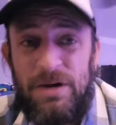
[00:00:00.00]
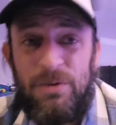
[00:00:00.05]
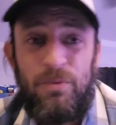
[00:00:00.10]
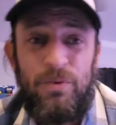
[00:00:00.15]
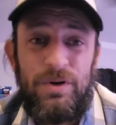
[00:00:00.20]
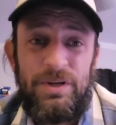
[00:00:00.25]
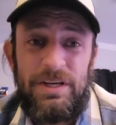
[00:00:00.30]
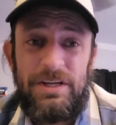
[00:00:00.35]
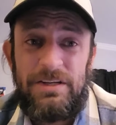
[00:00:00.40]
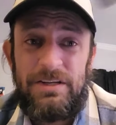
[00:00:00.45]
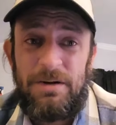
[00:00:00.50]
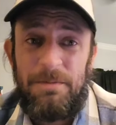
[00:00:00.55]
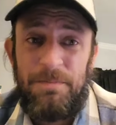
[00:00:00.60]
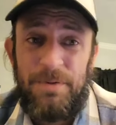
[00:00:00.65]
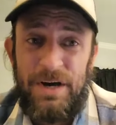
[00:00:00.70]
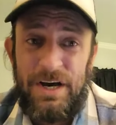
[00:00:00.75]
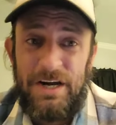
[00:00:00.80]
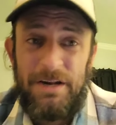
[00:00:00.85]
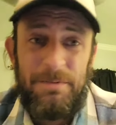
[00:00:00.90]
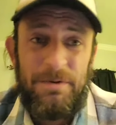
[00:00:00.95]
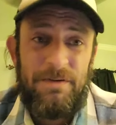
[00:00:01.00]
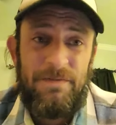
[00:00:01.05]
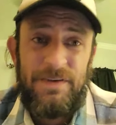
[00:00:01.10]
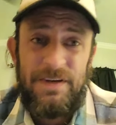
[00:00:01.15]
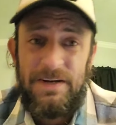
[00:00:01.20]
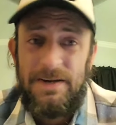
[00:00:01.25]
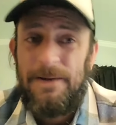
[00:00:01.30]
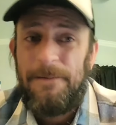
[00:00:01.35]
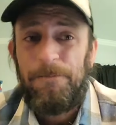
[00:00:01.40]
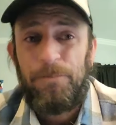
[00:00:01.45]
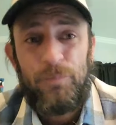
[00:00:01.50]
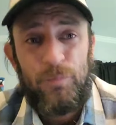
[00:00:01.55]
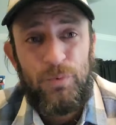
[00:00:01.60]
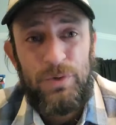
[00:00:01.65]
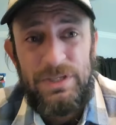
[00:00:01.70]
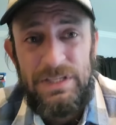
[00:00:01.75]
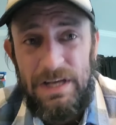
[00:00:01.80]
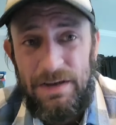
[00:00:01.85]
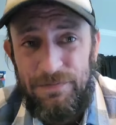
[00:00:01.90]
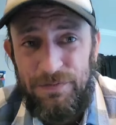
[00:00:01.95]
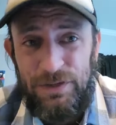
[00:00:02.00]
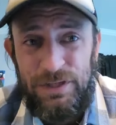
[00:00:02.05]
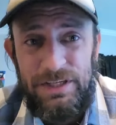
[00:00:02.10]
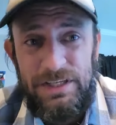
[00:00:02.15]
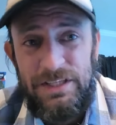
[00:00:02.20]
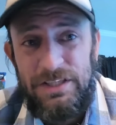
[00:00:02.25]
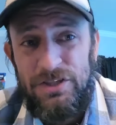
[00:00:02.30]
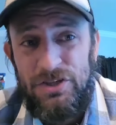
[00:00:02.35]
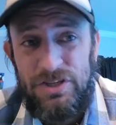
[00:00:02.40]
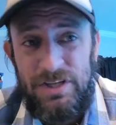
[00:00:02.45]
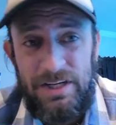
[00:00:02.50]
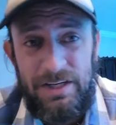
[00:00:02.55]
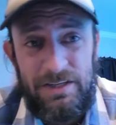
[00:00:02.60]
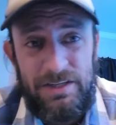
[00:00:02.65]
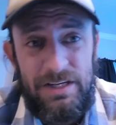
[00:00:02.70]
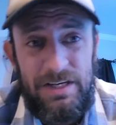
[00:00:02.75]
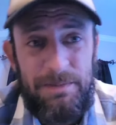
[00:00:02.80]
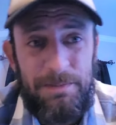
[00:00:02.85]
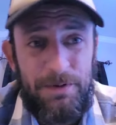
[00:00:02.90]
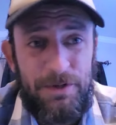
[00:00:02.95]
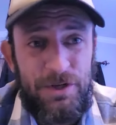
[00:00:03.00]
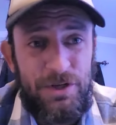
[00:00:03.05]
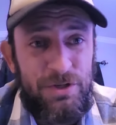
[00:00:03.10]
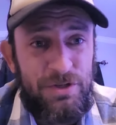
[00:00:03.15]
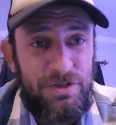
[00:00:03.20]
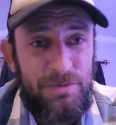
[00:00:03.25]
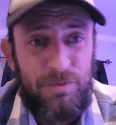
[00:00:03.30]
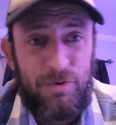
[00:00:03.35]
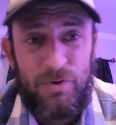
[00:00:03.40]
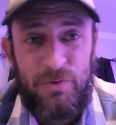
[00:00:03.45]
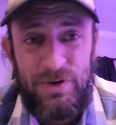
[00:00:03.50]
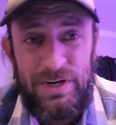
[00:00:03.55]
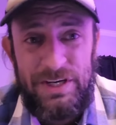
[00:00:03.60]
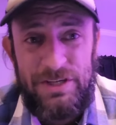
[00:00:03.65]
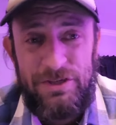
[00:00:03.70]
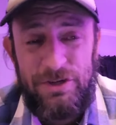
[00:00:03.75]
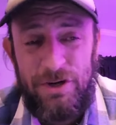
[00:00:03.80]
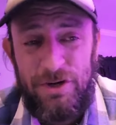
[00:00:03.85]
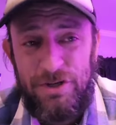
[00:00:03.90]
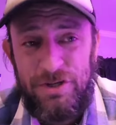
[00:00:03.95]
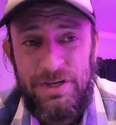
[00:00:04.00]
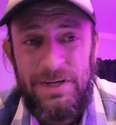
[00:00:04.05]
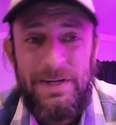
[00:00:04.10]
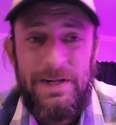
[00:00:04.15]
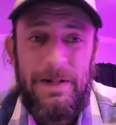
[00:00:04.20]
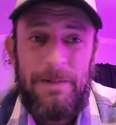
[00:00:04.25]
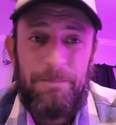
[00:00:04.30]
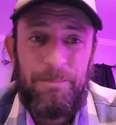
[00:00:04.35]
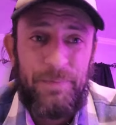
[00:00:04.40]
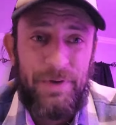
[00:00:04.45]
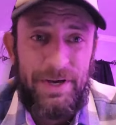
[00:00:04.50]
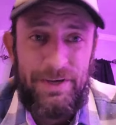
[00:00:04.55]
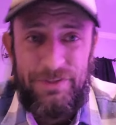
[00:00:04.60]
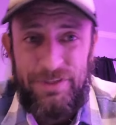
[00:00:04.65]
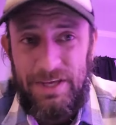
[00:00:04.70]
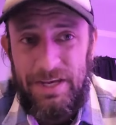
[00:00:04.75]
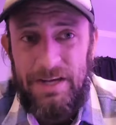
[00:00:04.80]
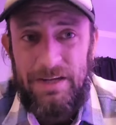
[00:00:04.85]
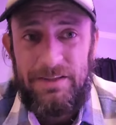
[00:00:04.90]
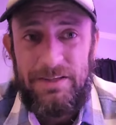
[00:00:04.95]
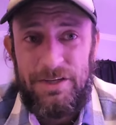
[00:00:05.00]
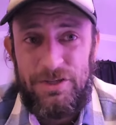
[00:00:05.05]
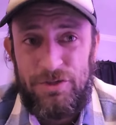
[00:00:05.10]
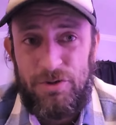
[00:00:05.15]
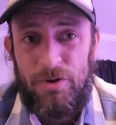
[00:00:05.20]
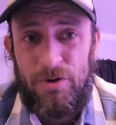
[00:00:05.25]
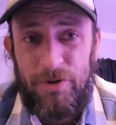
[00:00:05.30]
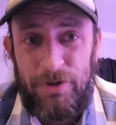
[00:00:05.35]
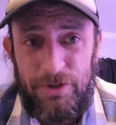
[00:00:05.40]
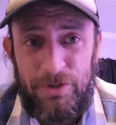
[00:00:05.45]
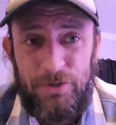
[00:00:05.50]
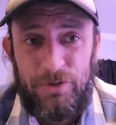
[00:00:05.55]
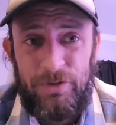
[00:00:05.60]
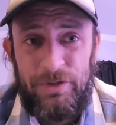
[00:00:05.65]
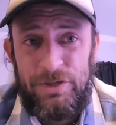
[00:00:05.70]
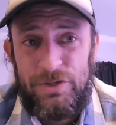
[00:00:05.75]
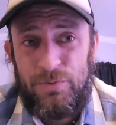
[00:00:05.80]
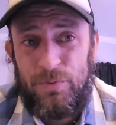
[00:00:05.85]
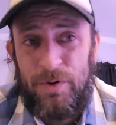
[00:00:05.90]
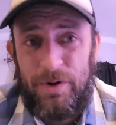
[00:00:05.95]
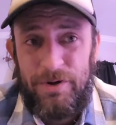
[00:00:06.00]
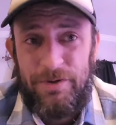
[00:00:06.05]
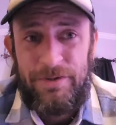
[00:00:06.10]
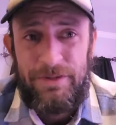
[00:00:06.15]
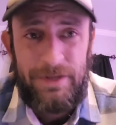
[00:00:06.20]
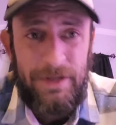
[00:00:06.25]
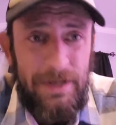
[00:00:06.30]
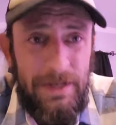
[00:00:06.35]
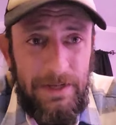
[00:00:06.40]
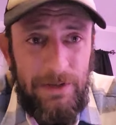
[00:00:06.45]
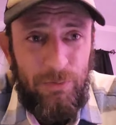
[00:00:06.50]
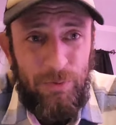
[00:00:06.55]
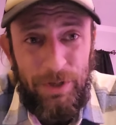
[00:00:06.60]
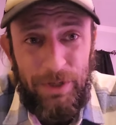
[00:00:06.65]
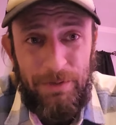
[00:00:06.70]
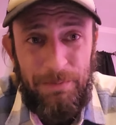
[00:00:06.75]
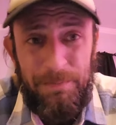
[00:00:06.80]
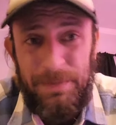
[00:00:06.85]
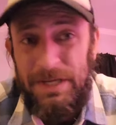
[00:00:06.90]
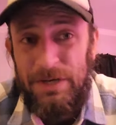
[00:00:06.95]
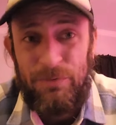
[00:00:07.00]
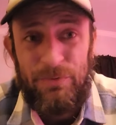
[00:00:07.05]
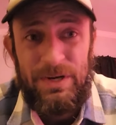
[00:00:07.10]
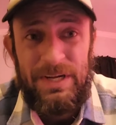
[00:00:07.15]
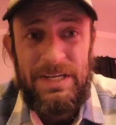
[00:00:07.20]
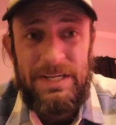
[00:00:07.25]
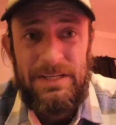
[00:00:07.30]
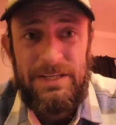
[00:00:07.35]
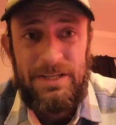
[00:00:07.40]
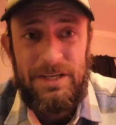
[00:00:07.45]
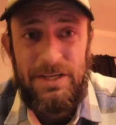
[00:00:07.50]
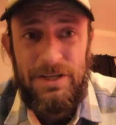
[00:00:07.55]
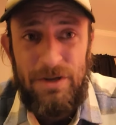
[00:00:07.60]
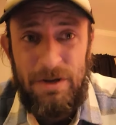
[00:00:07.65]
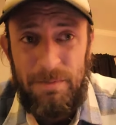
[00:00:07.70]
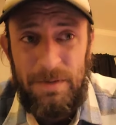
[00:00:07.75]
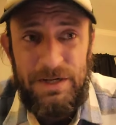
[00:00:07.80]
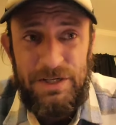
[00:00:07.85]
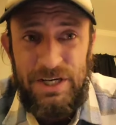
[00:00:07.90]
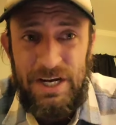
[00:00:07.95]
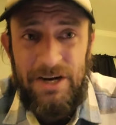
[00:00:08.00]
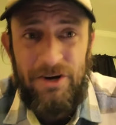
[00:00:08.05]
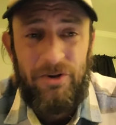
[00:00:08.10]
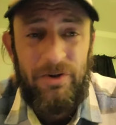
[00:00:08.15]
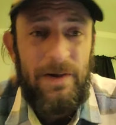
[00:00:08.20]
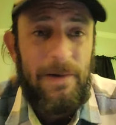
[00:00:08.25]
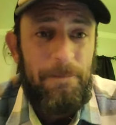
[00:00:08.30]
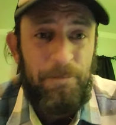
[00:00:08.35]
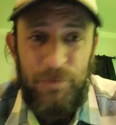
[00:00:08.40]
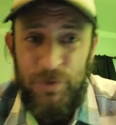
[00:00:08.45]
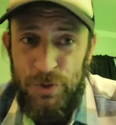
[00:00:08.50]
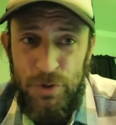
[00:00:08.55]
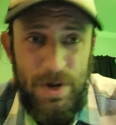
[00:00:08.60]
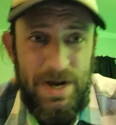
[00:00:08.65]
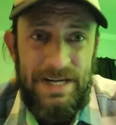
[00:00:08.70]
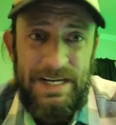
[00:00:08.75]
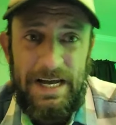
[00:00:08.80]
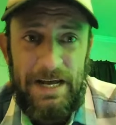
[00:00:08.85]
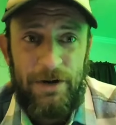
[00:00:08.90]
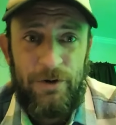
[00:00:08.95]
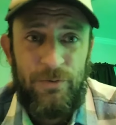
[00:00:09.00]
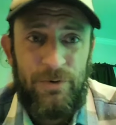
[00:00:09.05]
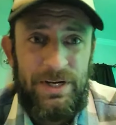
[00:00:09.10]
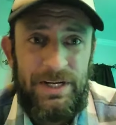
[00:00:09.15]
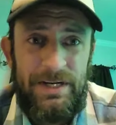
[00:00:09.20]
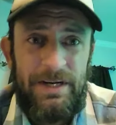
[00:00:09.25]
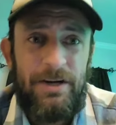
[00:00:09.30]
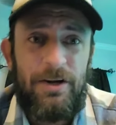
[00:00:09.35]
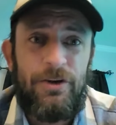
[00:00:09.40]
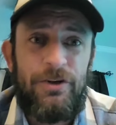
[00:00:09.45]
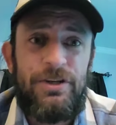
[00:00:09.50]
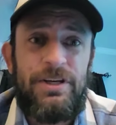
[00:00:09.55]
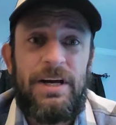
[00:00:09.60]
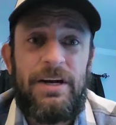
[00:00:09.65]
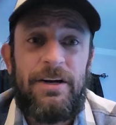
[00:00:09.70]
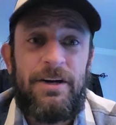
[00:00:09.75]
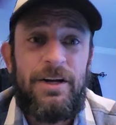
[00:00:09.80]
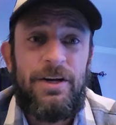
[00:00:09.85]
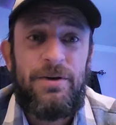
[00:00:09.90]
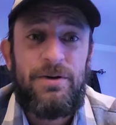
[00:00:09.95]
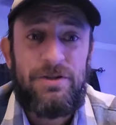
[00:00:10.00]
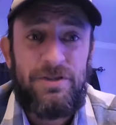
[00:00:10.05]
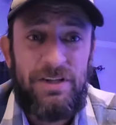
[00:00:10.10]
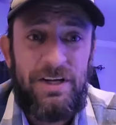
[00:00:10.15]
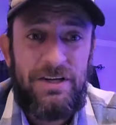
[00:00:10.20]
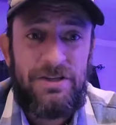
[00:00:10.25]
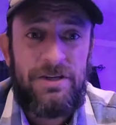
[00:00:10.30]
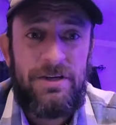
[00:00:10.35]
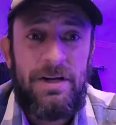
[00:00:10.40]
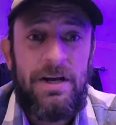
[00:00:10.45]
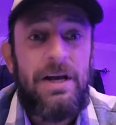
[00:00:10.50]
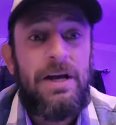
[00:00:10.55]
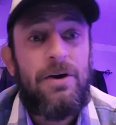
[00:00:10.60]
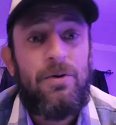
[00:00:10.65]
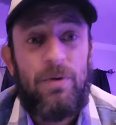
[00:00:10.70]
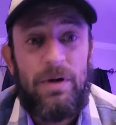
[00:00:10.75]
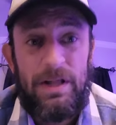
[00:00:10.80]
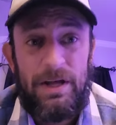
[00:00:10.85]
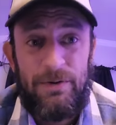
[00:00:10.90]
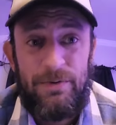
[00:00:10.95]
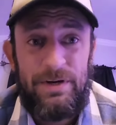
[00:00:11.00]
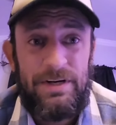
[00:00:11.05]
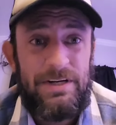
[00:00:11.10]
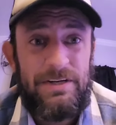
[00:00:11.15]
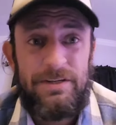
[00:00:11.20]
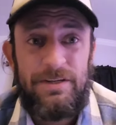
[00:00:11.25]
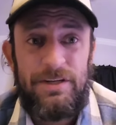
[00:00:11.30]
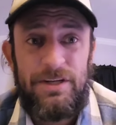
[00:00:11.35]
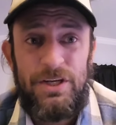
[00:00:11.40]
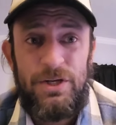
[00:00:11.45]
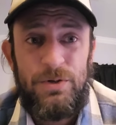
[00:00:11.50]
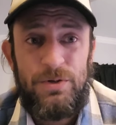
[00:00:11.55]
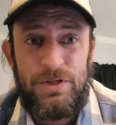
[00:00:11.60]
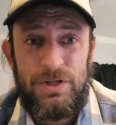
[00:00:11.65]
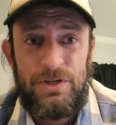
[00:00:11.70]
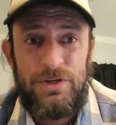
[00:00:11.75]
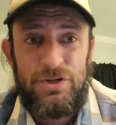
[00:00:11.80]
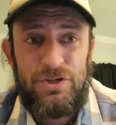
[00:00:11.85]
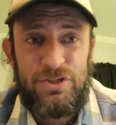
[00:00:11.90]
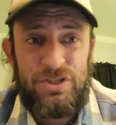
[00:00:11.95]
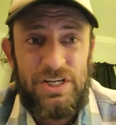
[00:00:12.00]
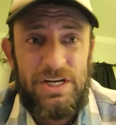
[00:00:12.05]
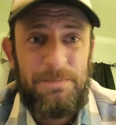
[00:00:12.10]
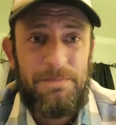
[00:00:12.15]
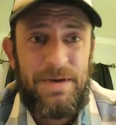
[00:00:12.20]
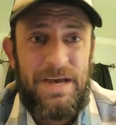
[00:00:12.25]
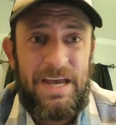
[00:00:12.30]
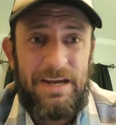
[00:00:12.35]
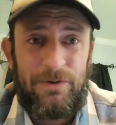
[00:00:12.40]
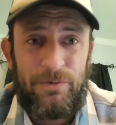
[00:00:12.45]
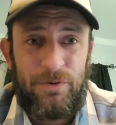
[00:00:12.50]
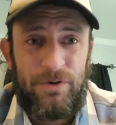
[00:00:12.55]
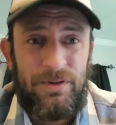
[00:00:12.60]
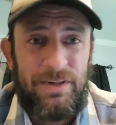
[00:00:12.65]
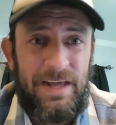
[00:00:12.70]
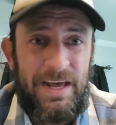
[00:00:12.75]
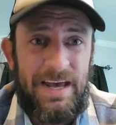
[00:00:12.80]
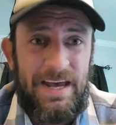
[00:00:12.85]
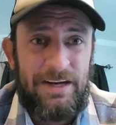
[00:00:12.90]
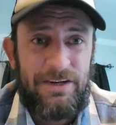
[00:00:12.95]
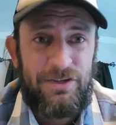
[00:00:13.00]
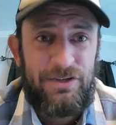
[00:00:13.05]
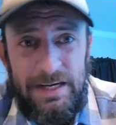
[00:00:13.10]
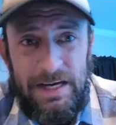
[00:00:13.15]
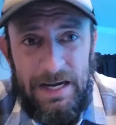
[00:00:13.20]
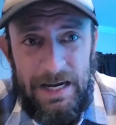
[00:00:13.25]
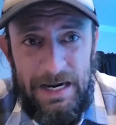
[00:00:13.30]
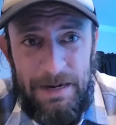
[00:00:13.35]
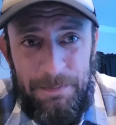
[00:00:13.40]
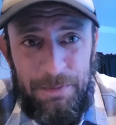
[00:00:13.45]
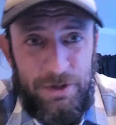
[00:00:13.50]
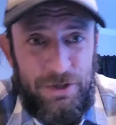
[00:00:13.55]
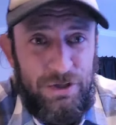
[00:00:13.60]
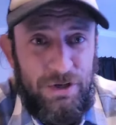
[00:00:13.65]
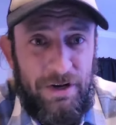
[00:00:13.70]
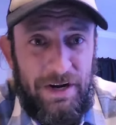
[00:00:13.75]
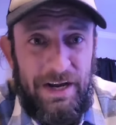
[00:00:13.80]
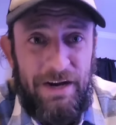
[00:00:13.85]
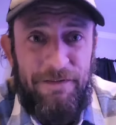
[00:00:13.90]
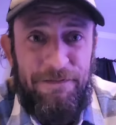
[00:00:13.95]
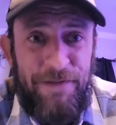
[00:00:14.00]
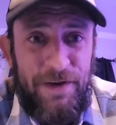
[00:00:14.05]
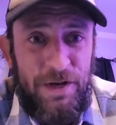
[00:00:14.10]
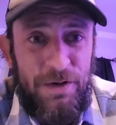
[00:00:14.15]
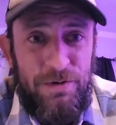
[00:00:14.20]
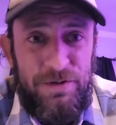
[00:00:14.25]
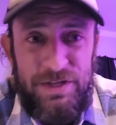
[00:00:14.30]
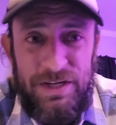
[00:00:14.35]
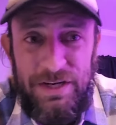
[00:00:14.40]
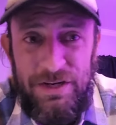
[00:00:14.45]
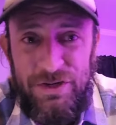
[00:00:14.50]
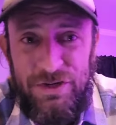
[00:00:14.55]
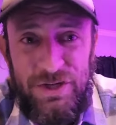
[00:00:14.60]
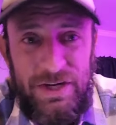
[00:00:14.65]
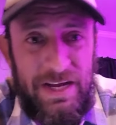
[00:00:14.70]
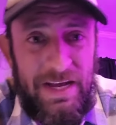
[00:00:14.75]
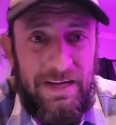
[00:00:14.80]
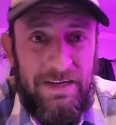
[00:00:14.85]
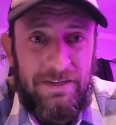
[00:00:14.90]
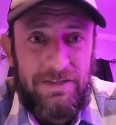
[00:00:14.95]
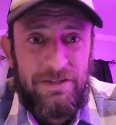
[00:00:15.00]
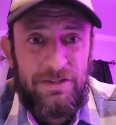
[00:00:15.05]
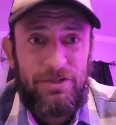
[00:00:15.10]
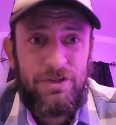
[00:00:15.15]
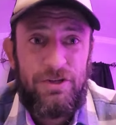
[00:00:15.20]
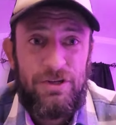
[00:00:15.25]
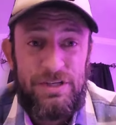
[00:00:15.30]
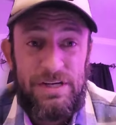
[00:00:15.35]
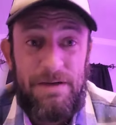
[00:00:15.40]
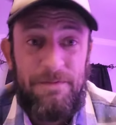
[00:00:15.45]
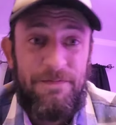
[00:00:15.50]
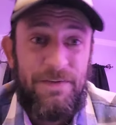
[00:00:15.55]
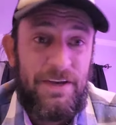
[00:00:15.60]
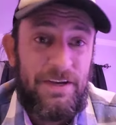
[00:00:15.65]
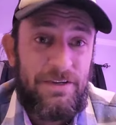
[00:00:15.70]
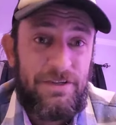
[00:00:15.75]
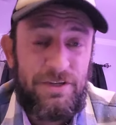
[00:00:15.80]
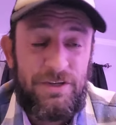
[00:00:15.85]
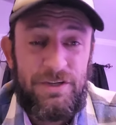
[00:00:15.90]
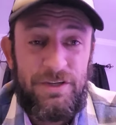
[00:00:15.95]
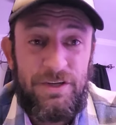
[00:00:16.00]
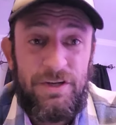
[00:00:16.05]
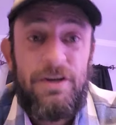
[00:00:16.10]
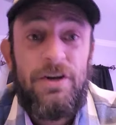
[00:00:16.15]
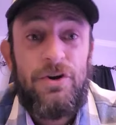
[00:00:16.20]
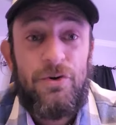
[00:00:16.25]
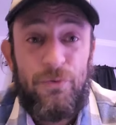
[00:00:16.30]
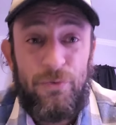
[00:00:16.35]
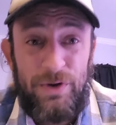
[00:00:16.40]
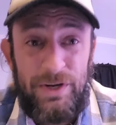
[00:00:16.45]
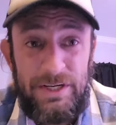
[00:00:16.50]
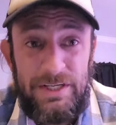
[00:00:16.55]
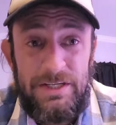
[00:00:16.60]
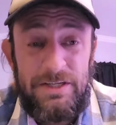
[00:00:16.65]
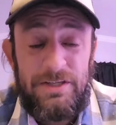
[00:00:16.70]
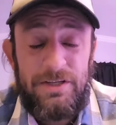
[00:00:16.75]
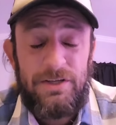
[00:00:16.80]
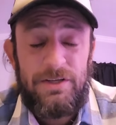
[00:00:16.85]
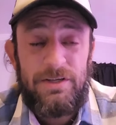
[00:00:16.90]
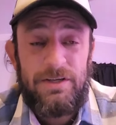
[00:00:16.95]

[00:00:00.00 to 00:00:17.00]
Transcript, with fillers: I want to get to the bottom of it. We definitely need to dig deeper, do some more research, but I think this article is worth well, me reading to you on my channel, you ain't got to read it. All you got to do is listen while I read it to you. So just sit back, relax, uh, and put your headphones in, Jacks, because I'm fixing to read it to